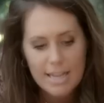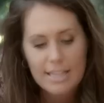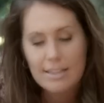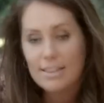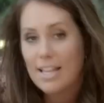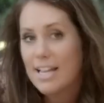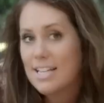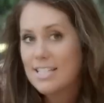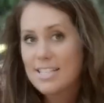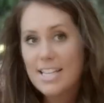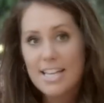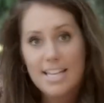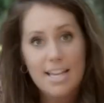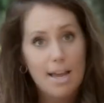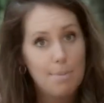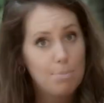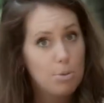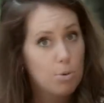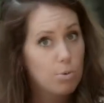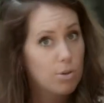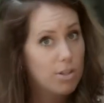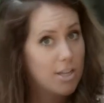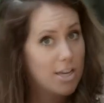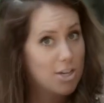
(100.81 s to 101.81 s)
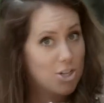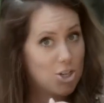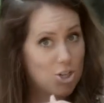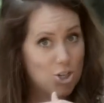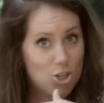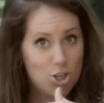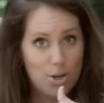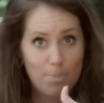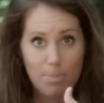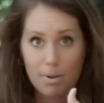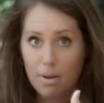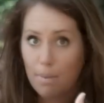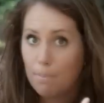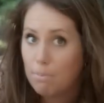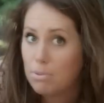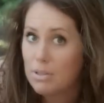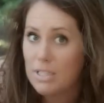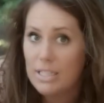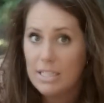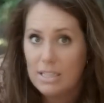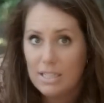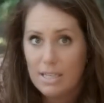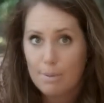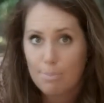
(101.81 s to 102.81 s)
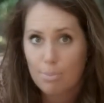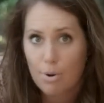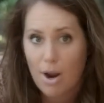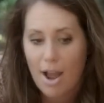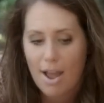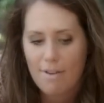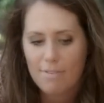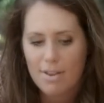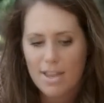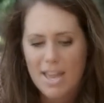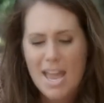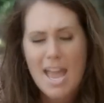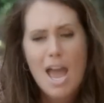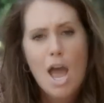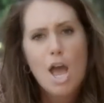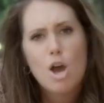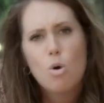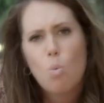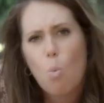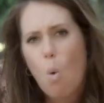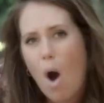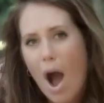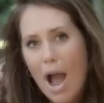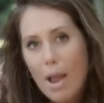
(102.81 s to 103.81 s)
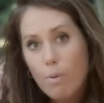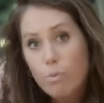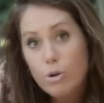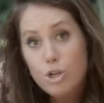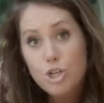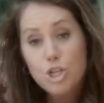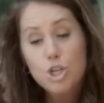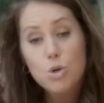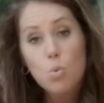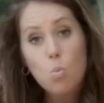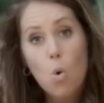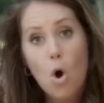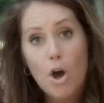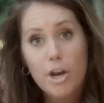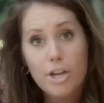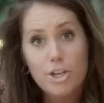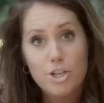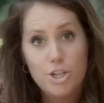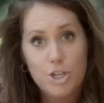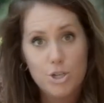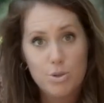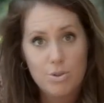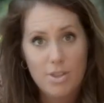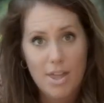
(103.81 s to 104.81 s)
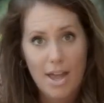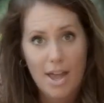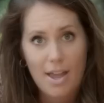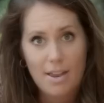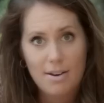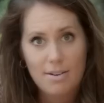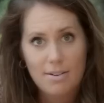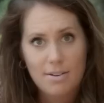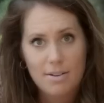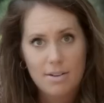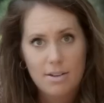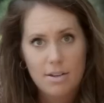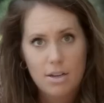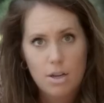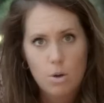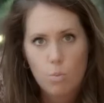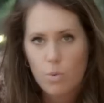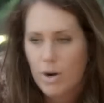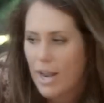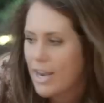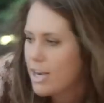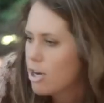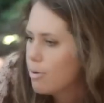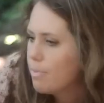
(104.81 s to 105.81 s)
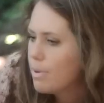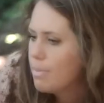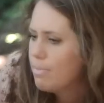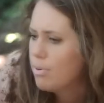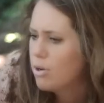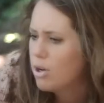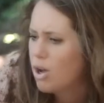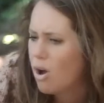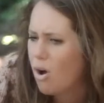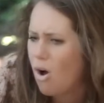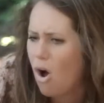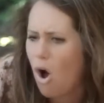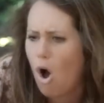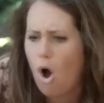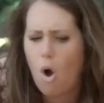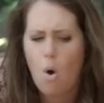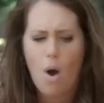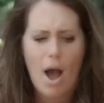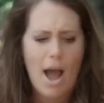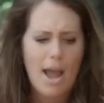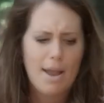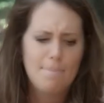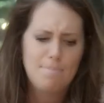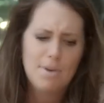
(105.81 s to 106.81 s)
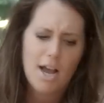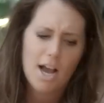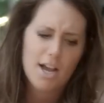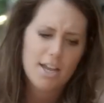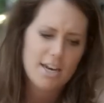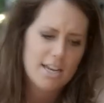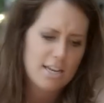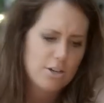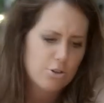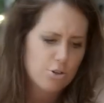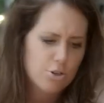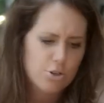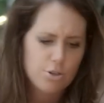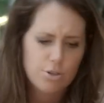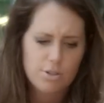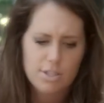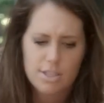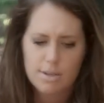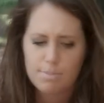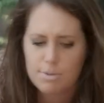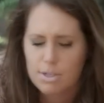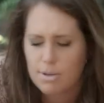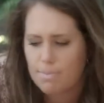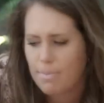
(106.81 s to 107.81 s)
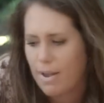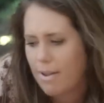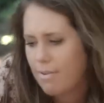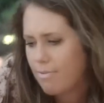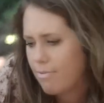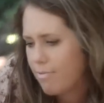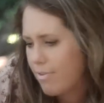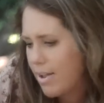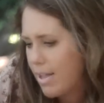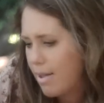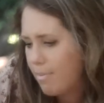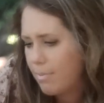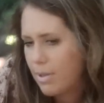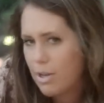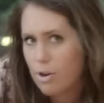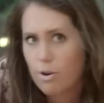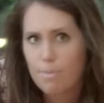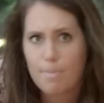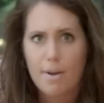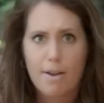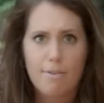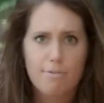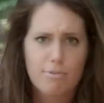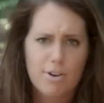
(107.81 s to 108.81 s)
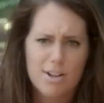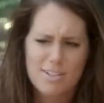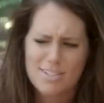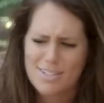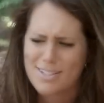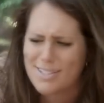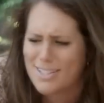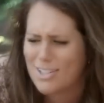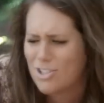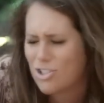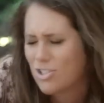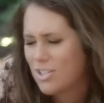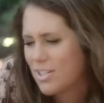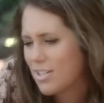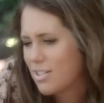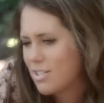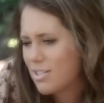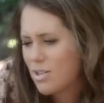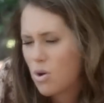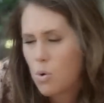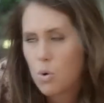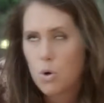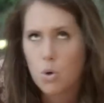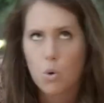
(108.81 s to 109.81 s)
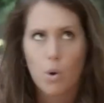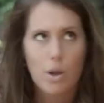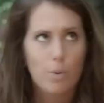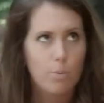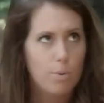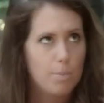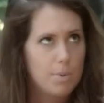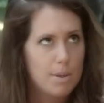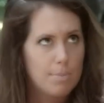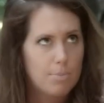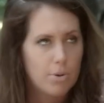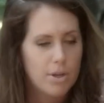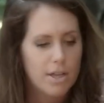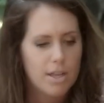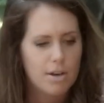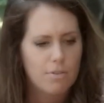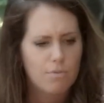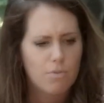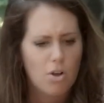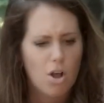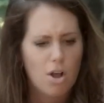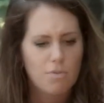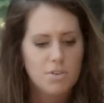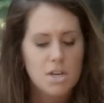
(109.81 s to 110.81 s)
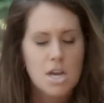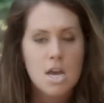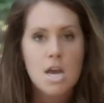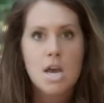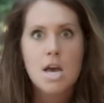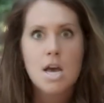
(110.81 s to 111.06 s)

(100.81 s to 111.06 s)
Unless they kept the relationship completely private. Why would you want to do that? When I hear people go, oh, I'm not going to introduce them to my family or my friends because it just gets so annoying when people get involved,